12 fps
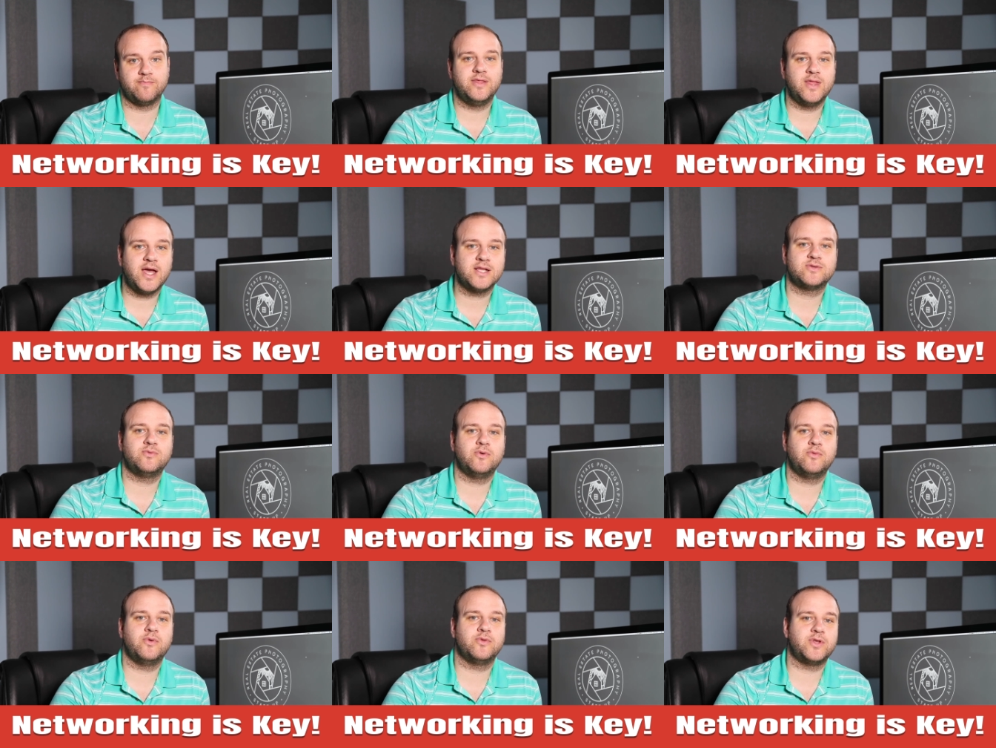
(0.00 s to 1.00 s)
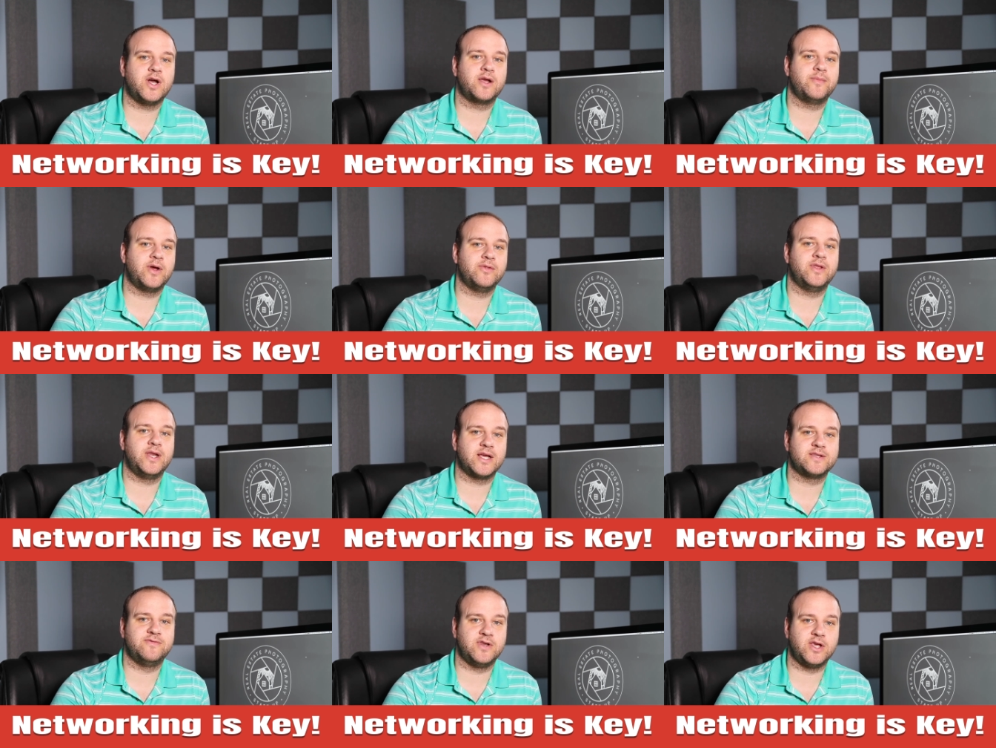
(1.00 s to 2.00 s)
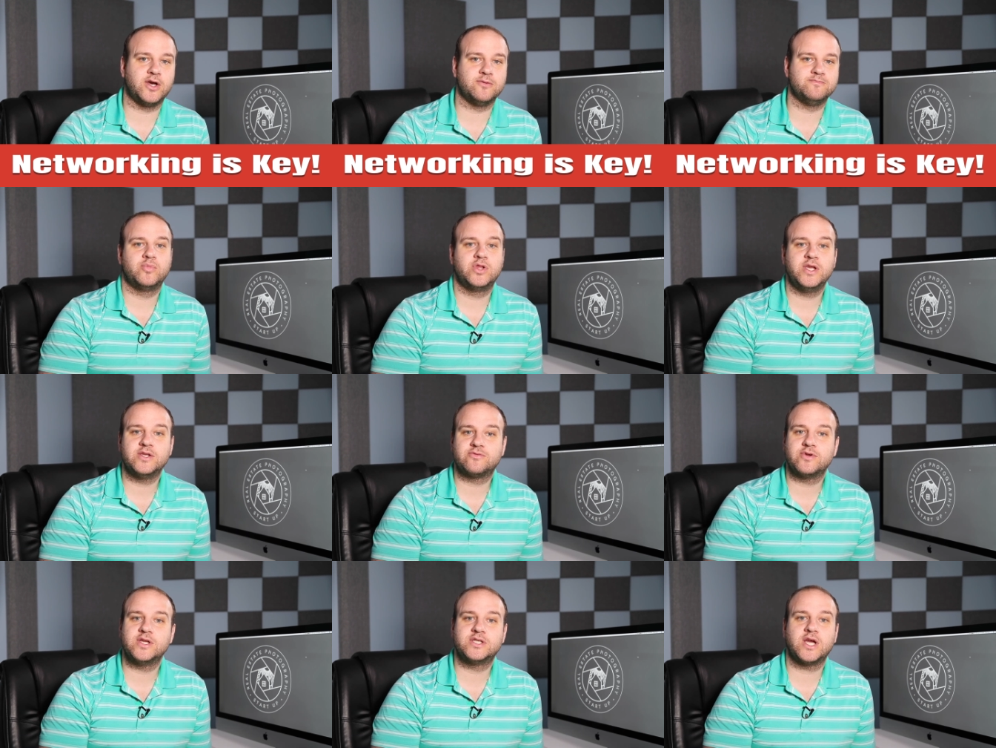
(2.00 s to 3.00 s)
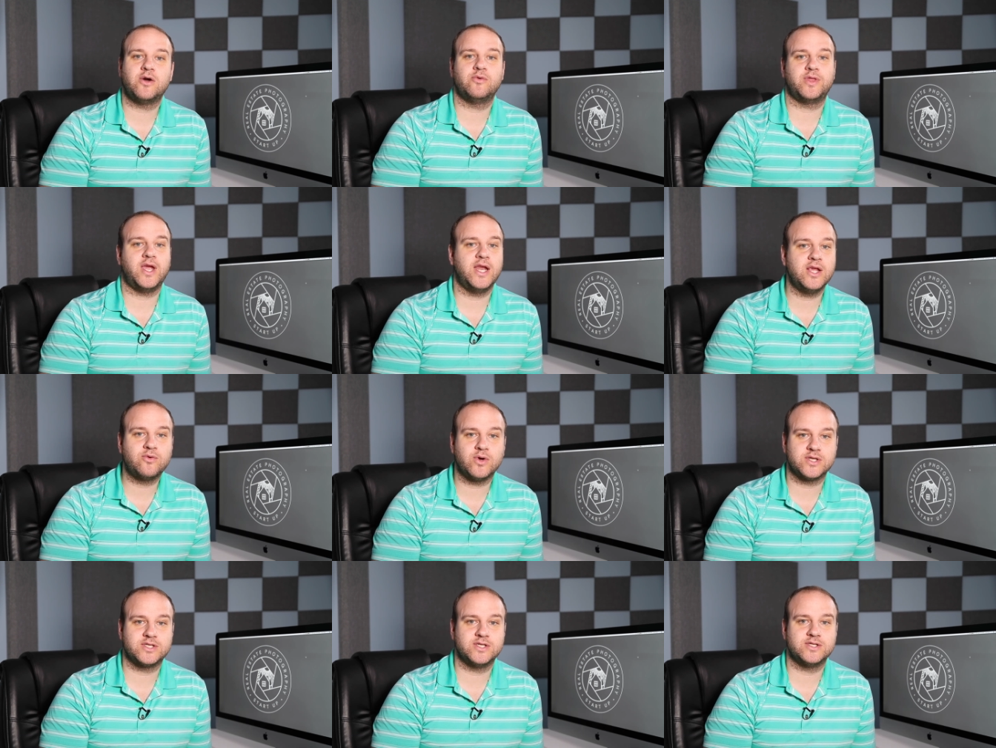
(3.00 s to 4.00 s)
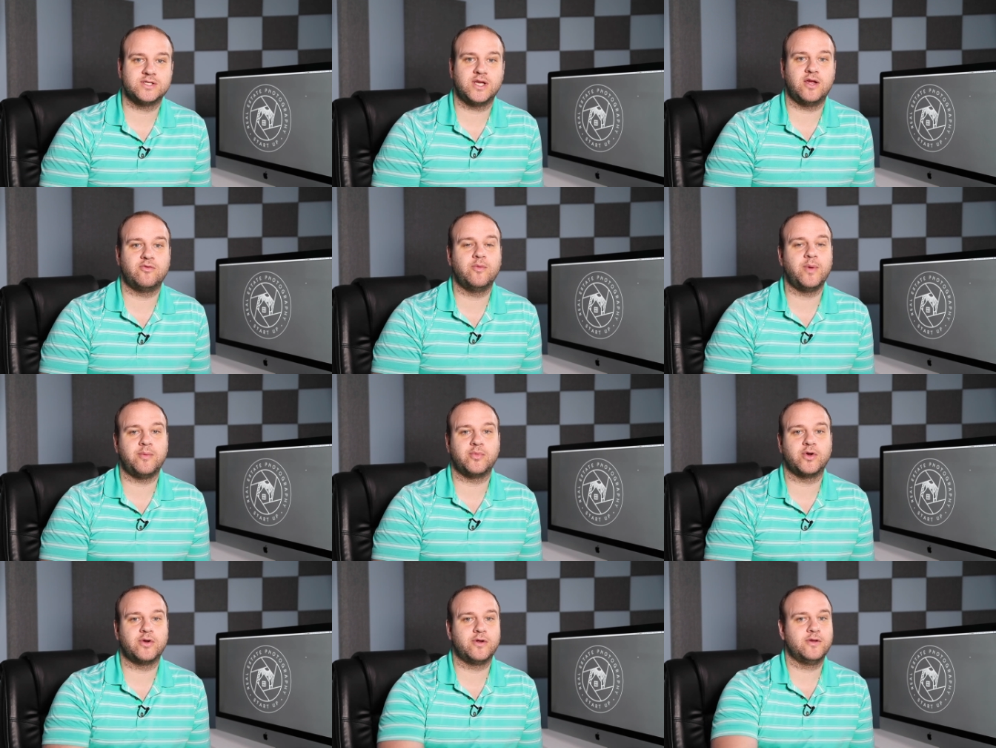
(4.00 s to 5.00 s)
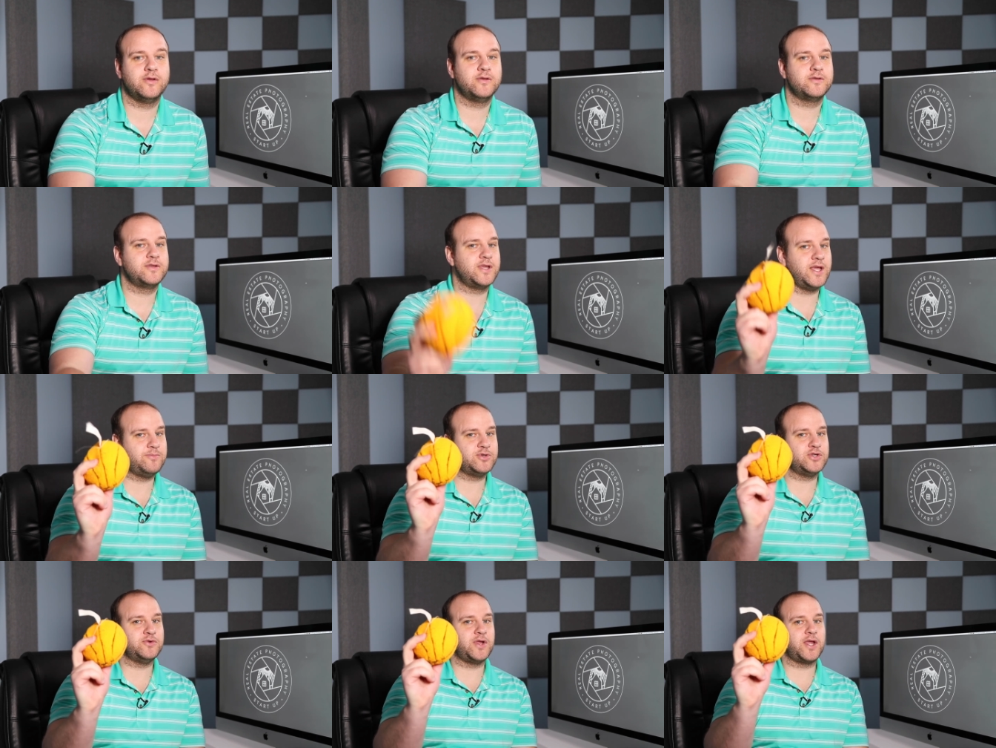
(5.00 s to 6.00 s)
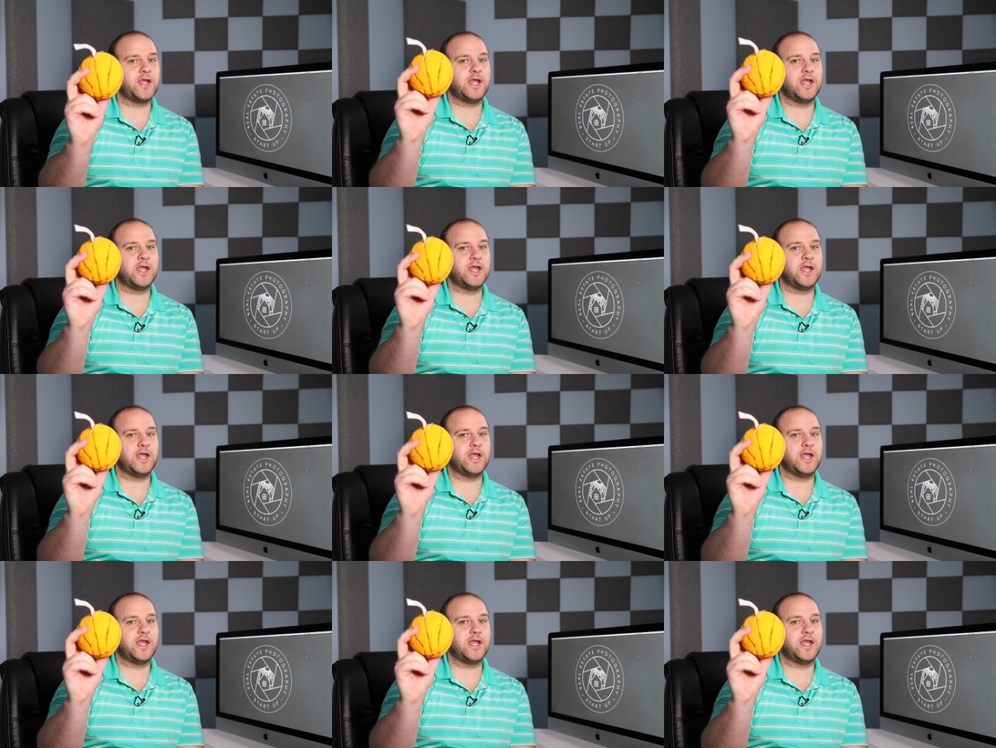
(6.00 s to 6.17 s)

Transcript: And that's what we'll talk about in the next video. Please reach out with any questions, and remember, keep shooting.